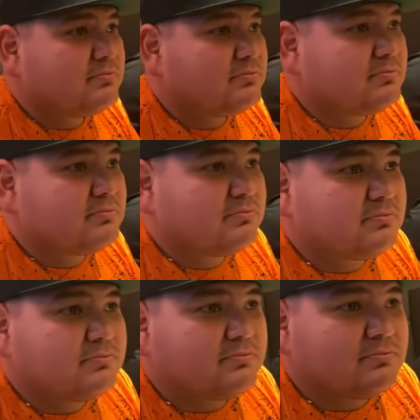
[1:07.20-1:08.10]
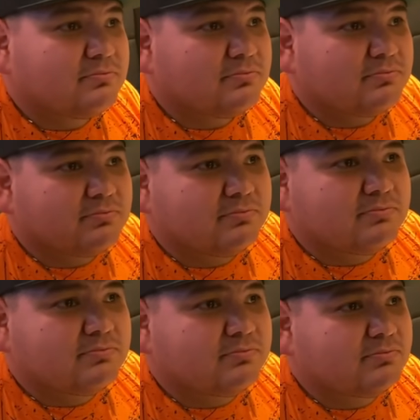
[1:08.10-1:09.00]

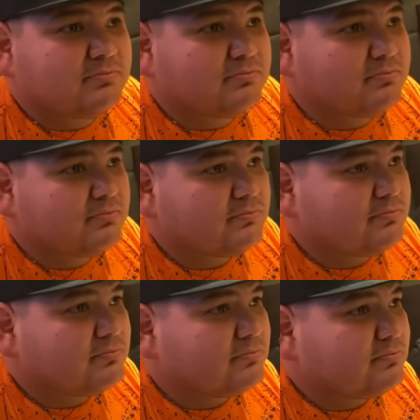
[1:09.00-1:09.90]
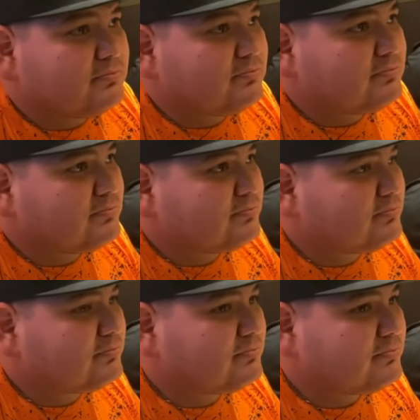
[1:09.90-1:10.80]

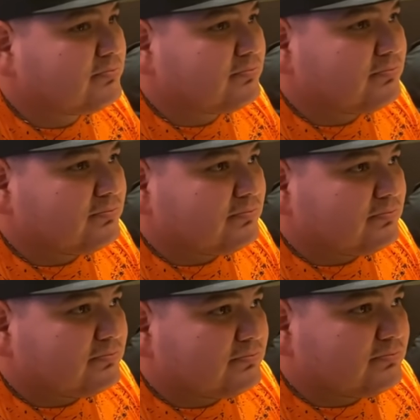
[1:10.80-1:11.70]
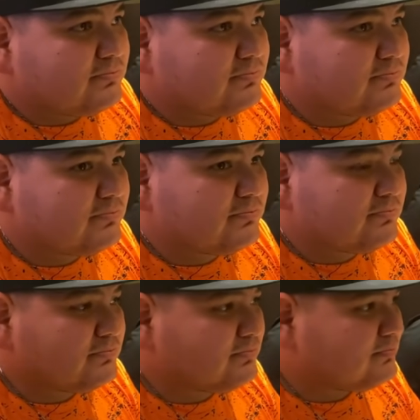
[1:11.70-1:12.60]

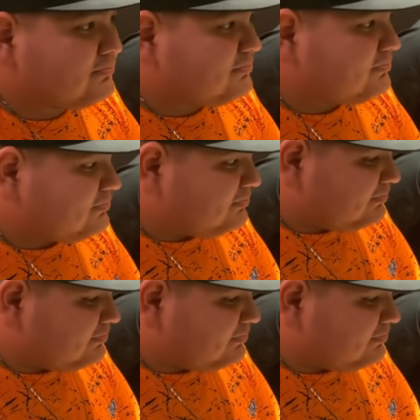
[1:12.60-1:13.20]
The person shown says nothing.